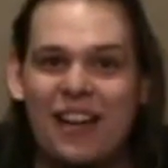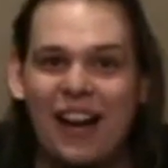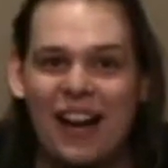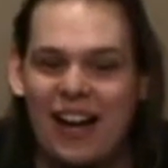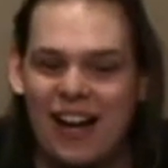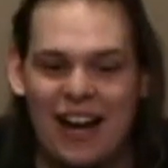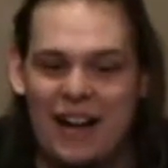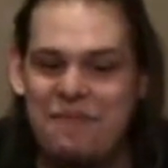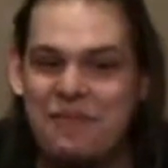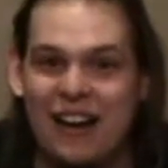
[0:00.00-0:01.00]

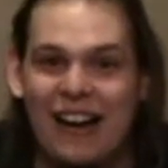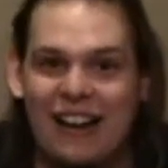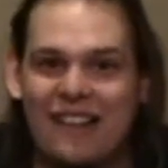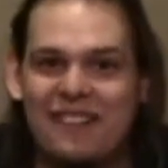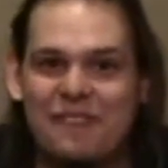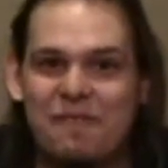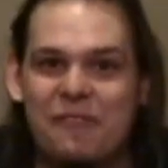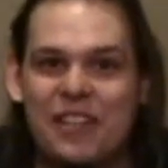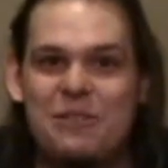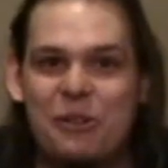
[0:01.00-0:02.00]
I'm done.
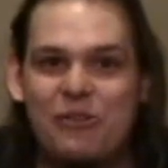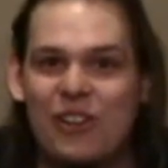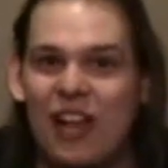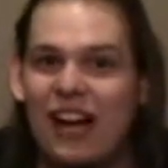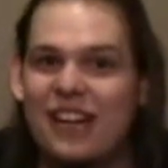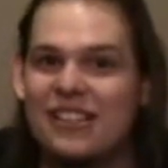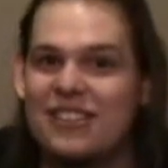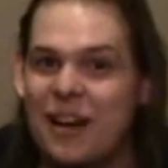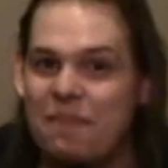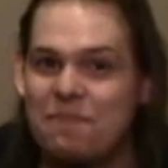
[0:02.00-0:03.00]
Let's move along to
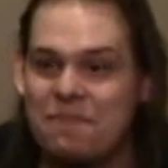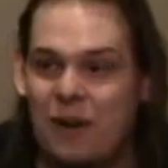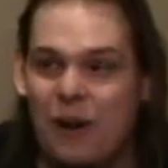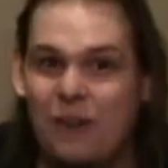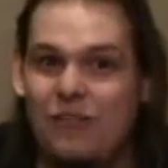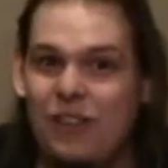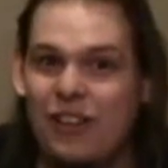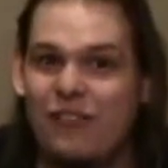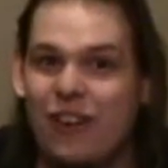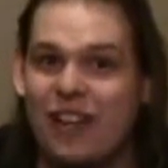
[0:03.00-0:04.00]
something
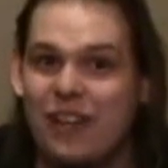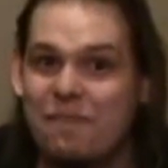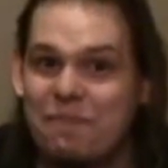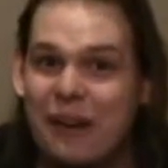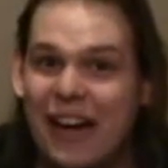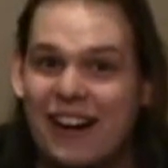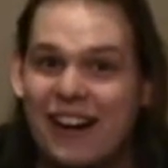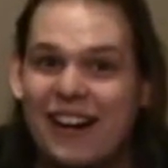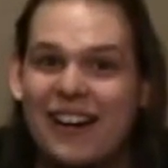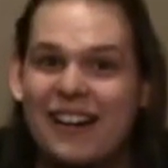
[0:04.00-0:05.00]
hopefully fucking
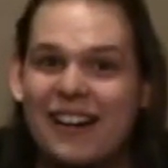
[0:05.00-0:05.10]
better.